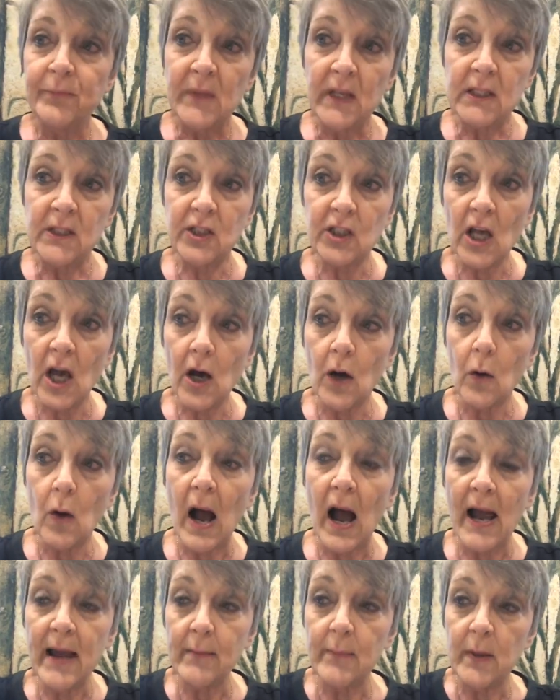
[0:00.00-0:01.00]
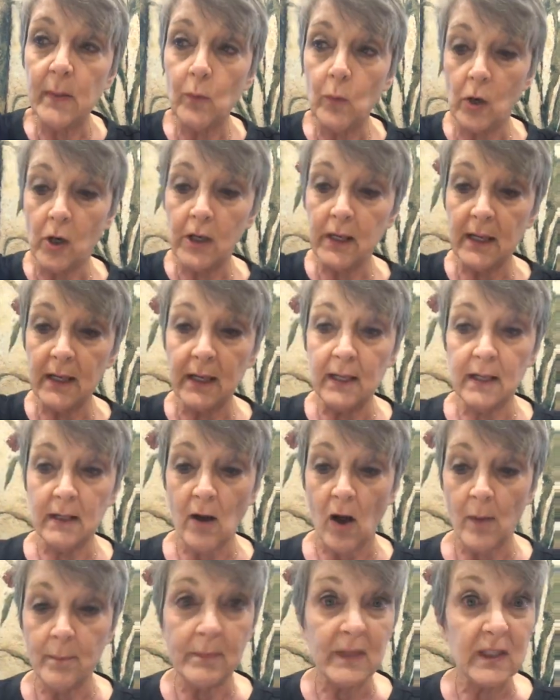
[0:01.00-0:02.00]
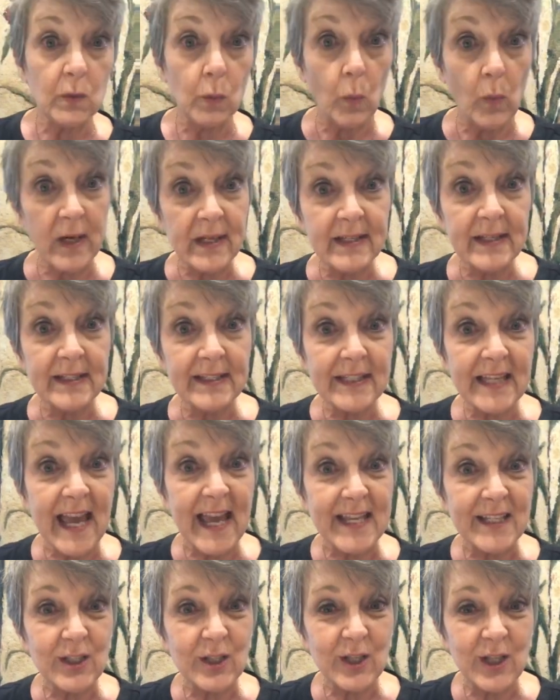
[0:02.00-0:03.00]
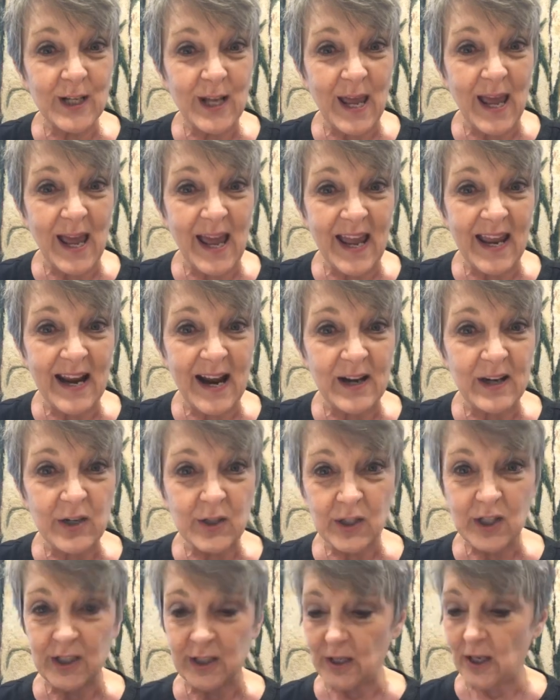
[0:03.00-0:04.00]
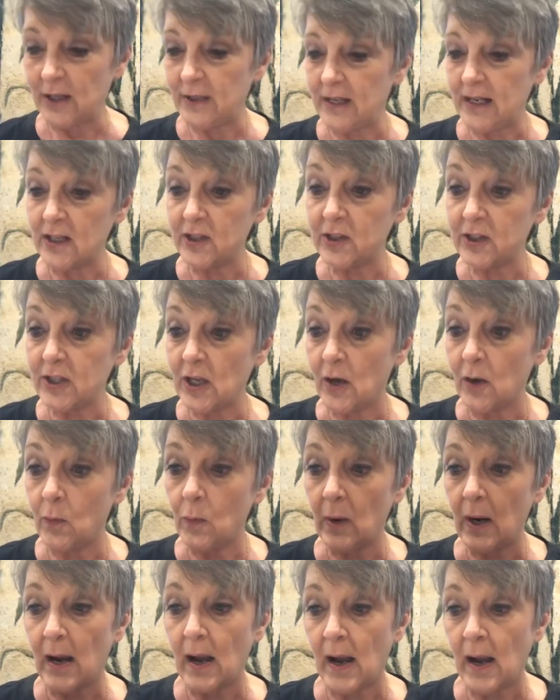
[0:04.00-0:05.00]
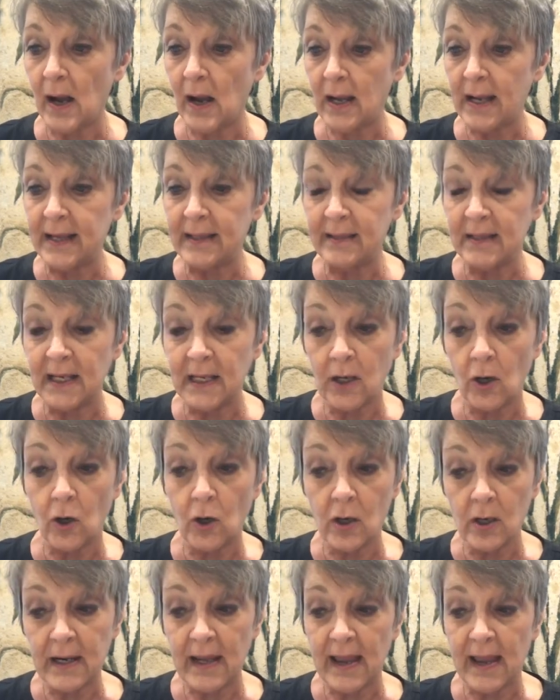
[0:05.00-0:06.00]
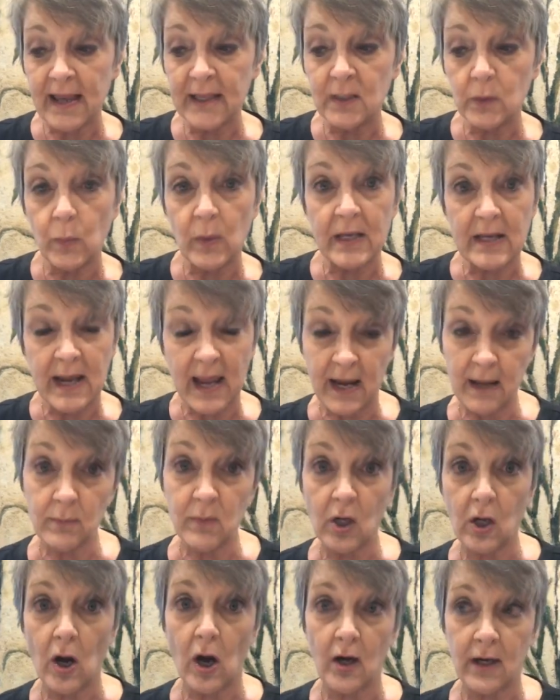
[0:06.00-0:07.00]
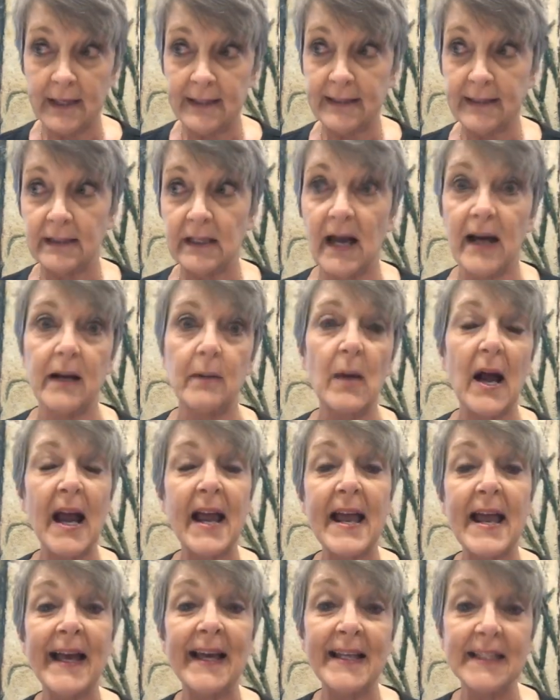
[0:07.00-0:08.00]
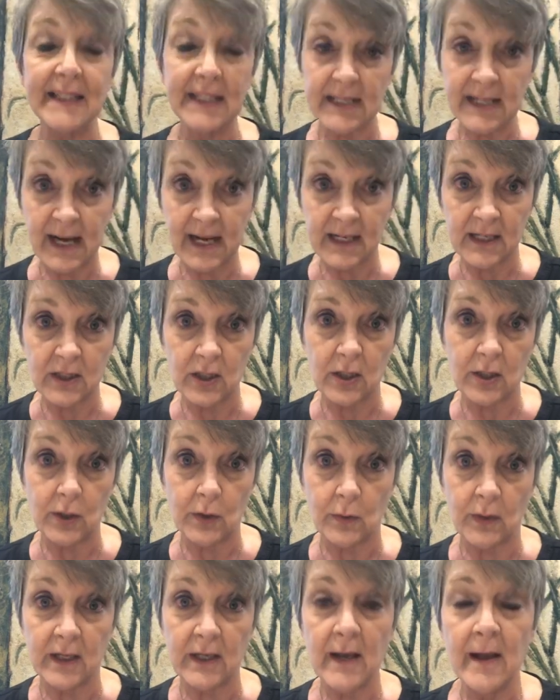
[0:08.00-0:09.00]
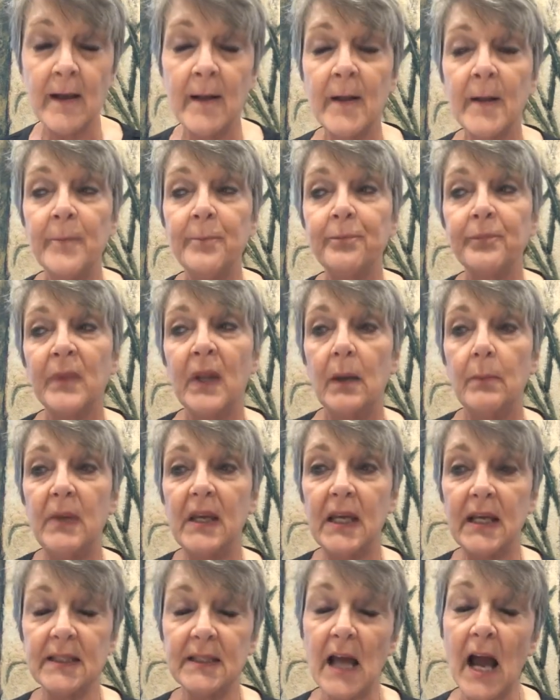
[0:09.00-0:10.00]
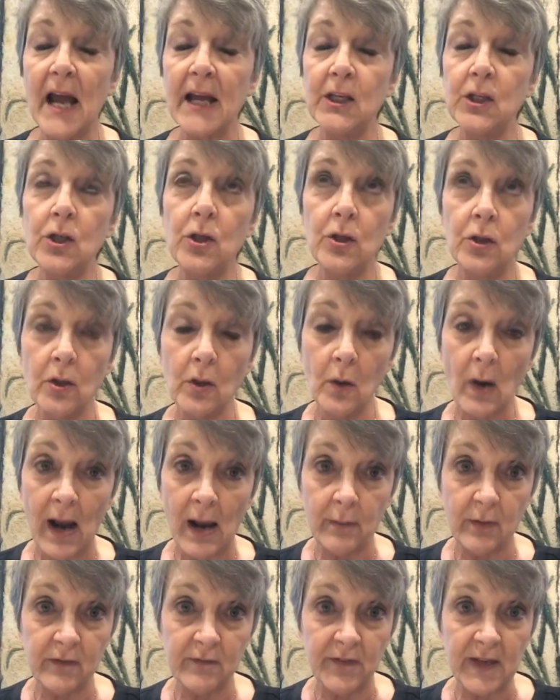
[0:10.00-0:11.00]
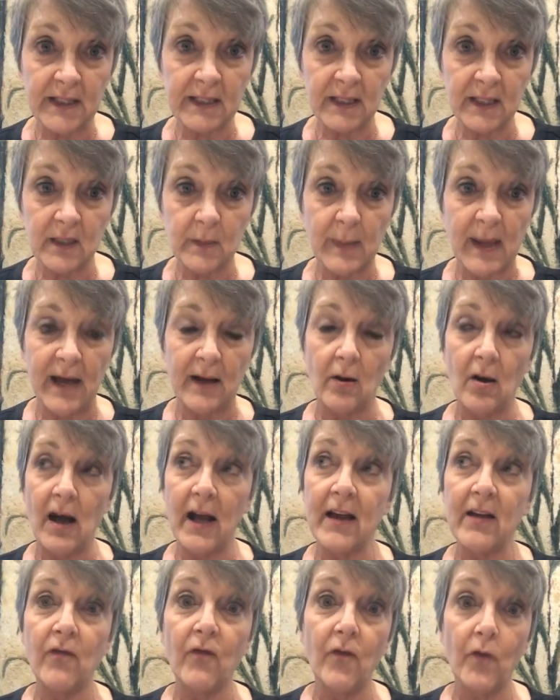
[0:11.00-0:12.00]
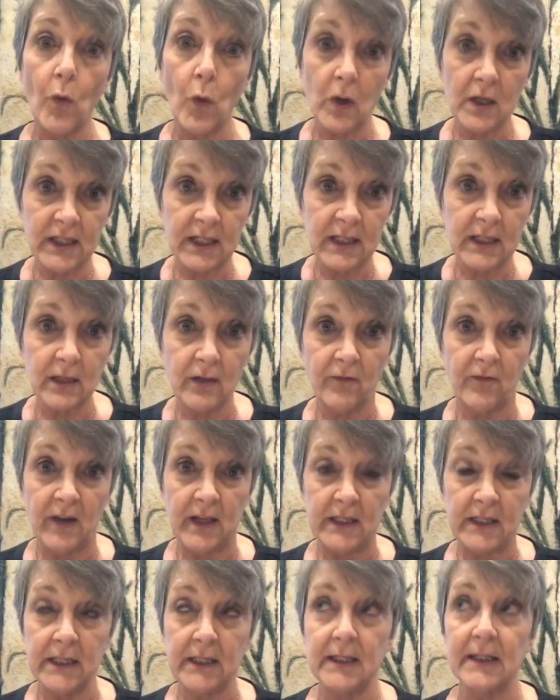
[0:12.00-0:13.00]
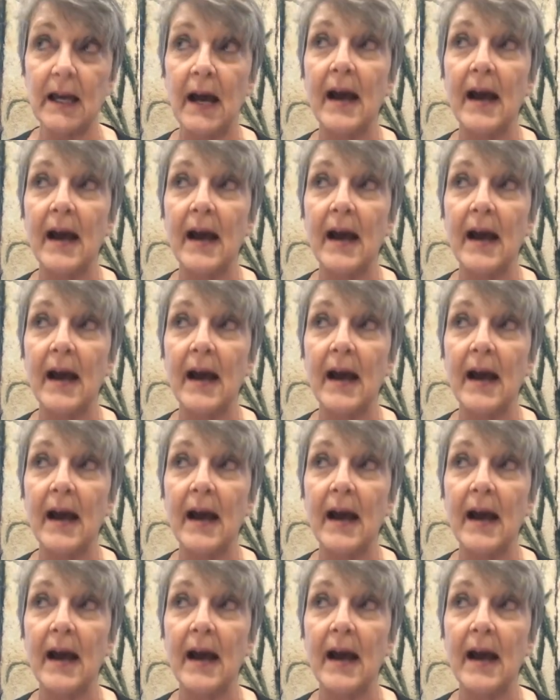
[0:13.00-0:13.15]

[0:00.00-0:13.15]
So I have been working on Miss Wendy's case today. I know she's on there. So in her case, we named the guardian ad litem. I hesitated to do it because I knew I would face this battle. I have 14 defendants.